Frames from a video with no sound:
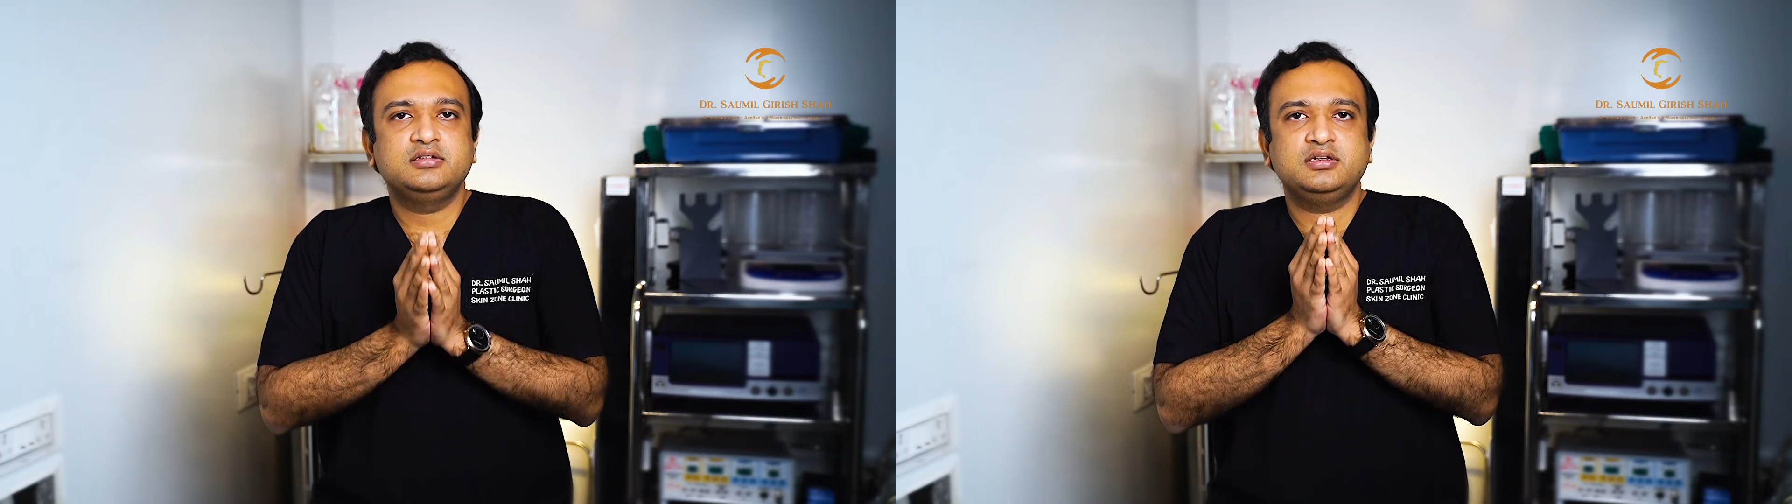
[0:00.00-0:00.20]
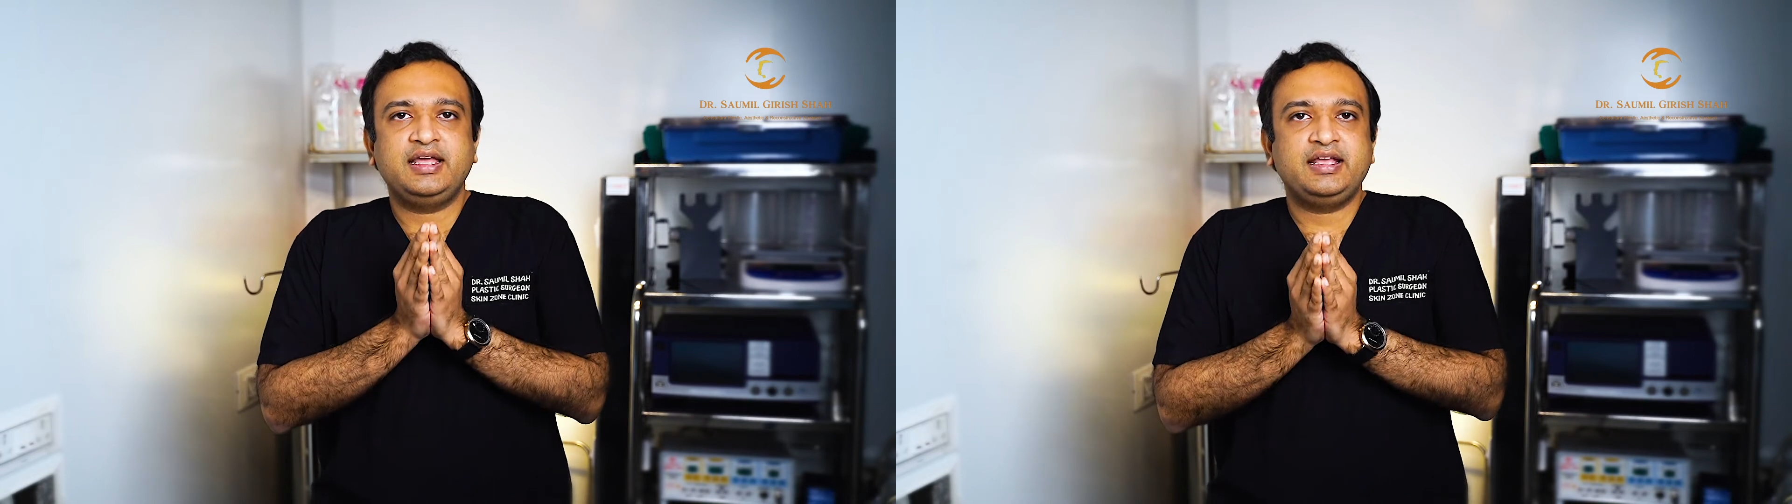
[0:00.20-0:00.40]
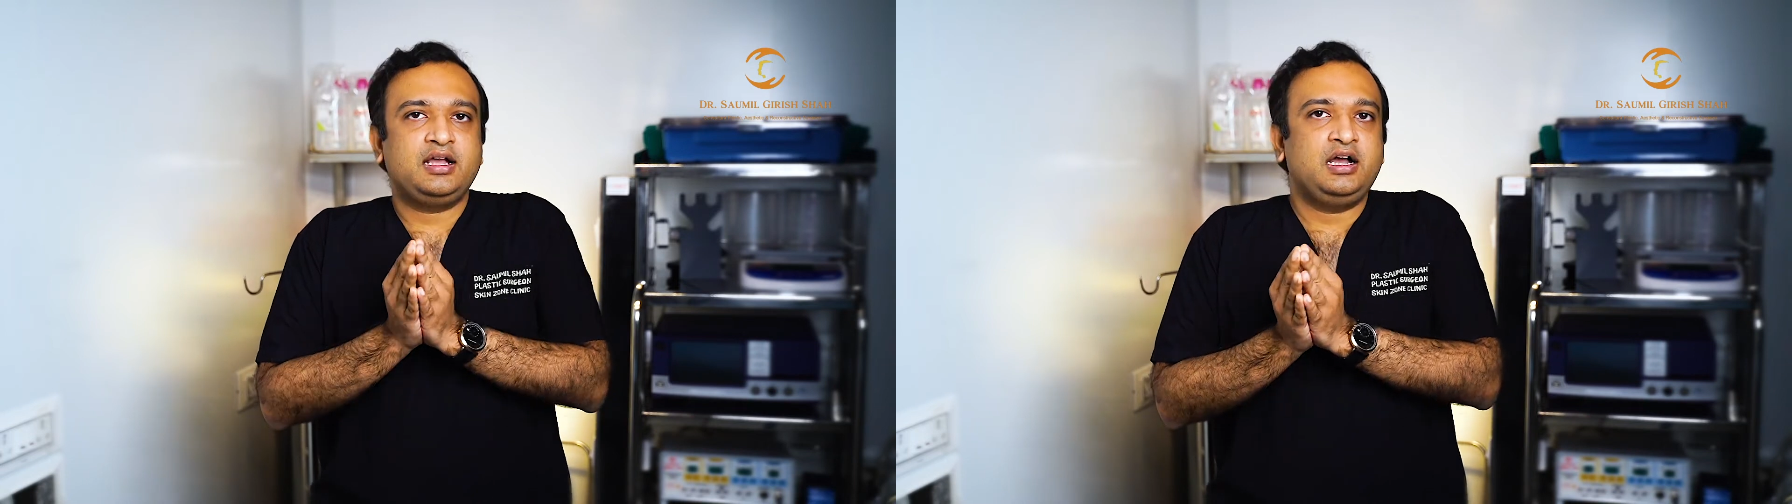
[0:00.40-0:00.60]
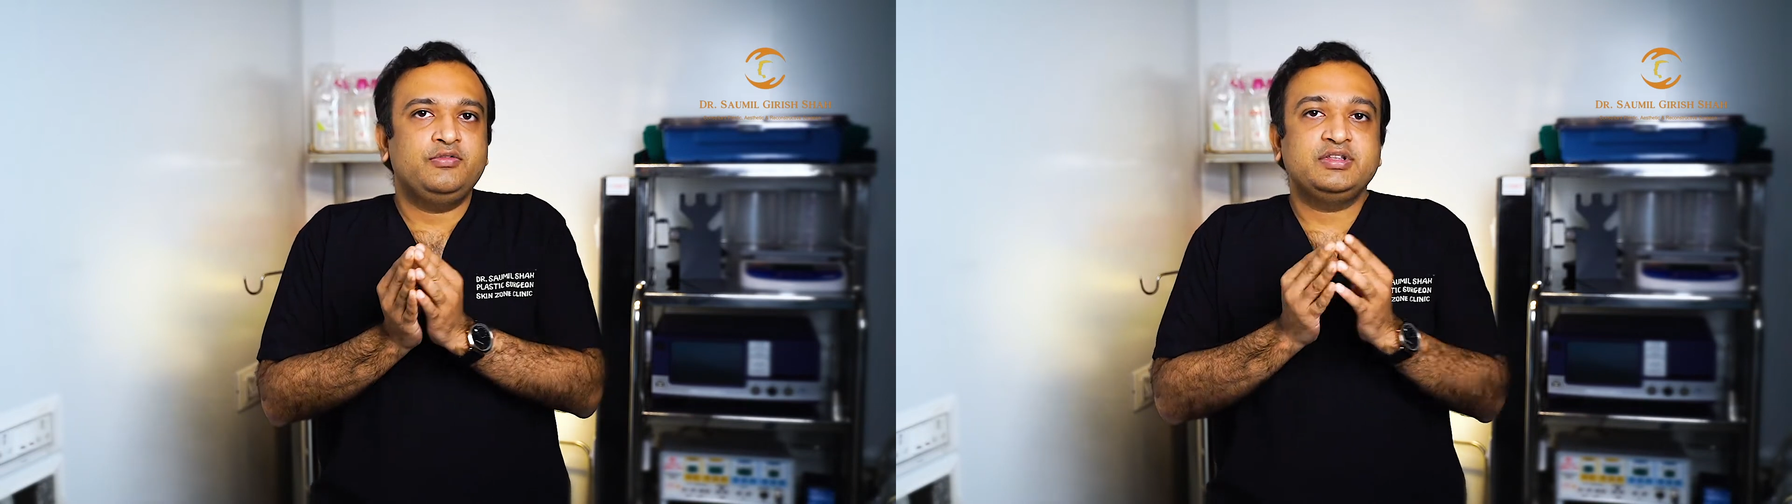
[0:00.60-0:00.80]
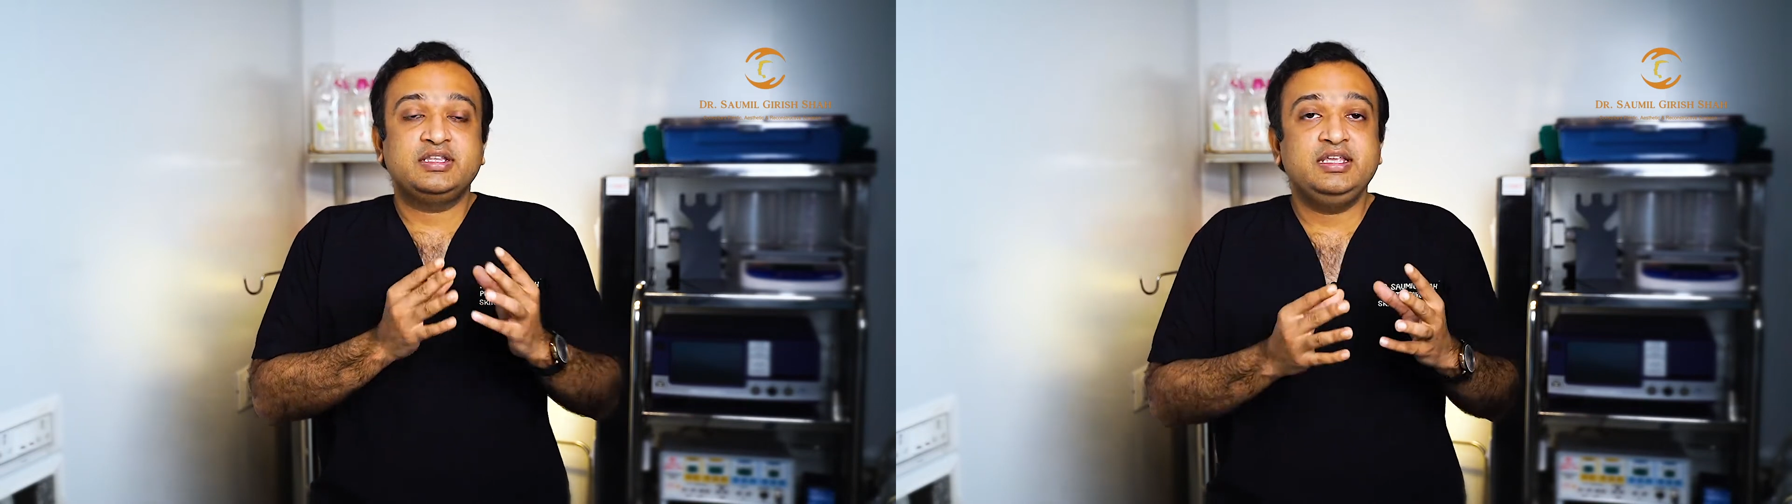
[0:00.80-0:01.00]
like how
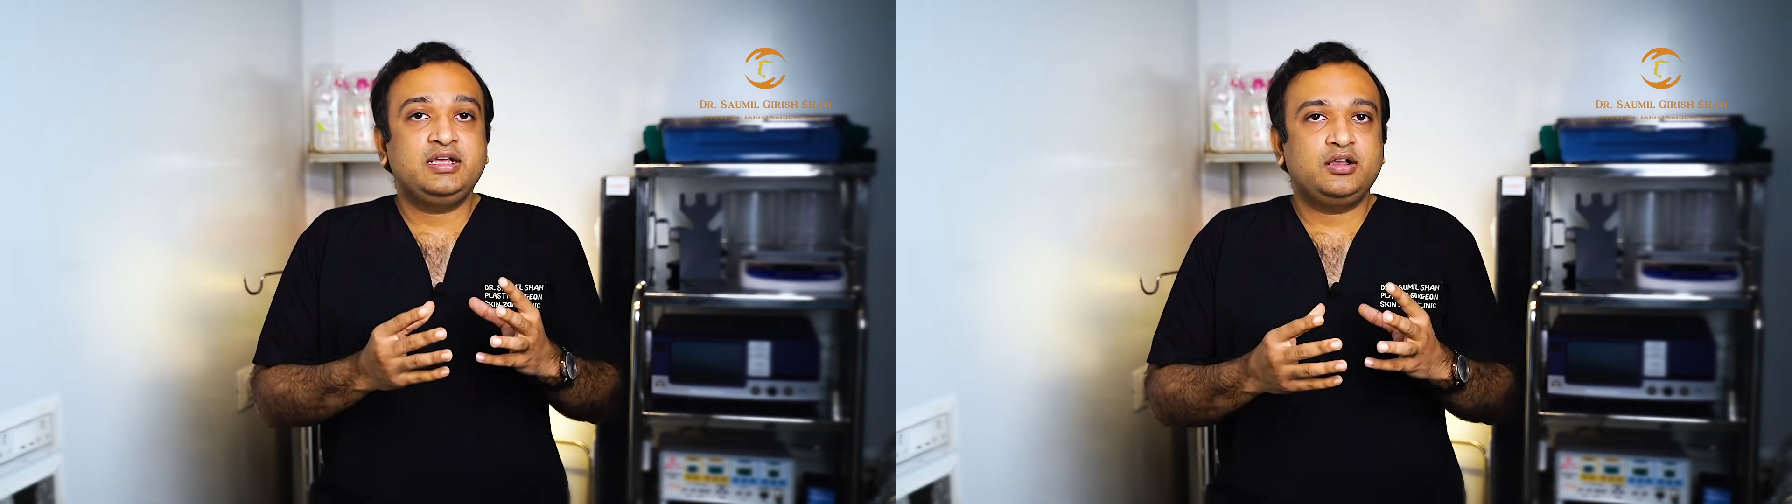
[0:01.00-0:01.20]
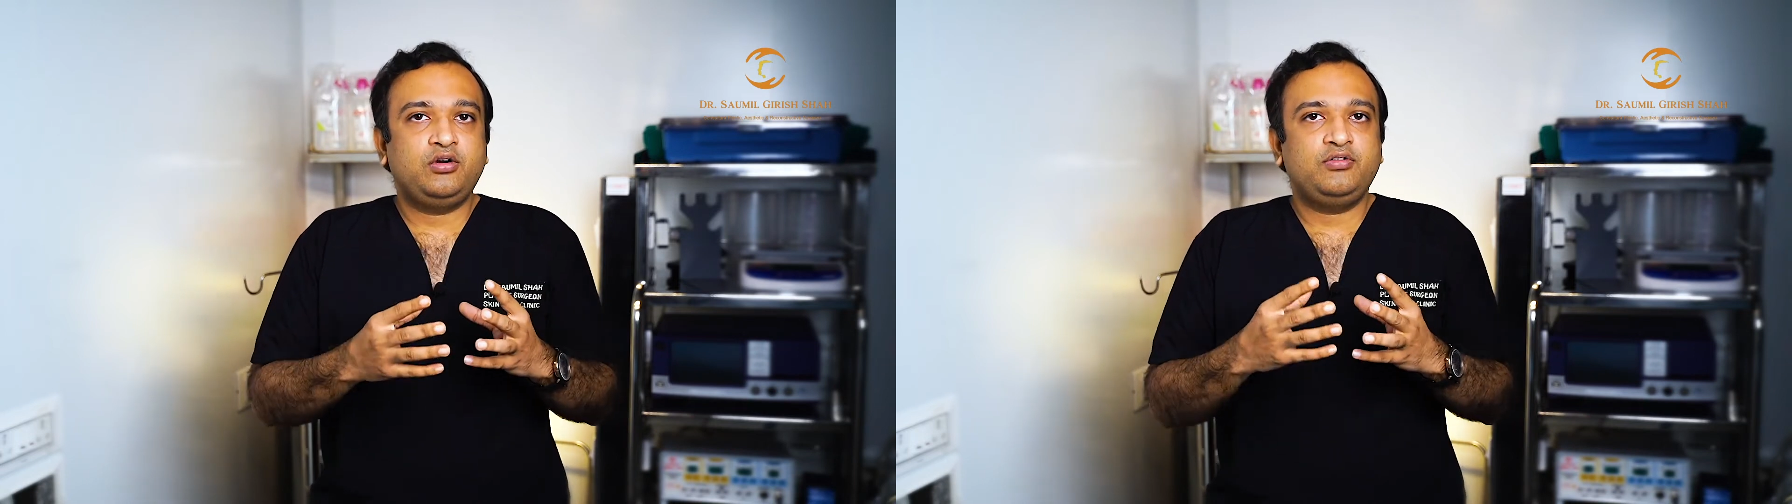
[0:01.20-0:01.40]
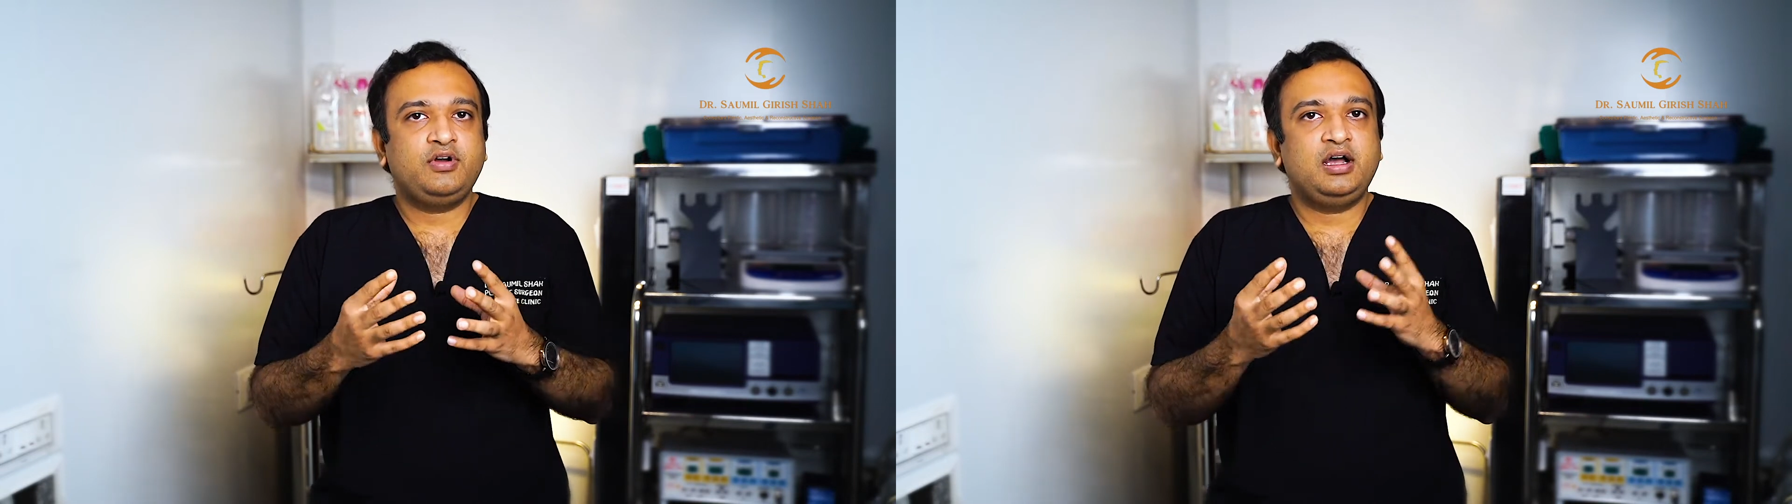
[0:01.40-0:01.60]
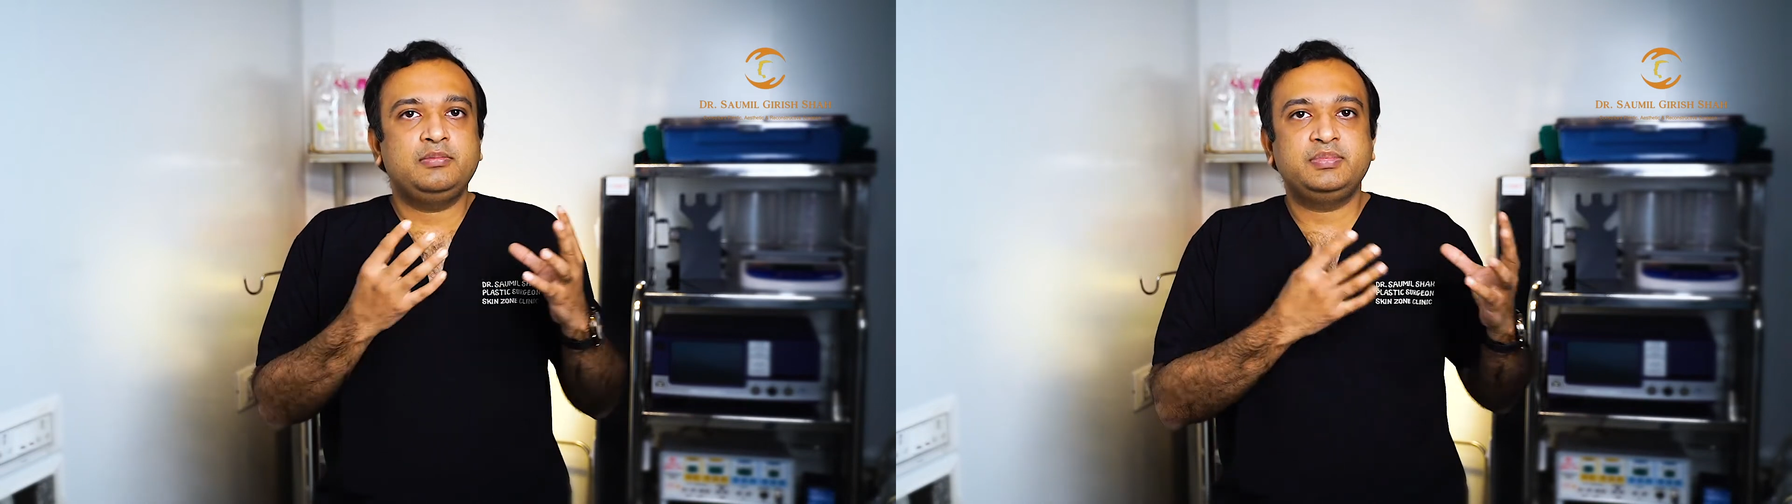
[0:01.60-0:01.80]
we think of our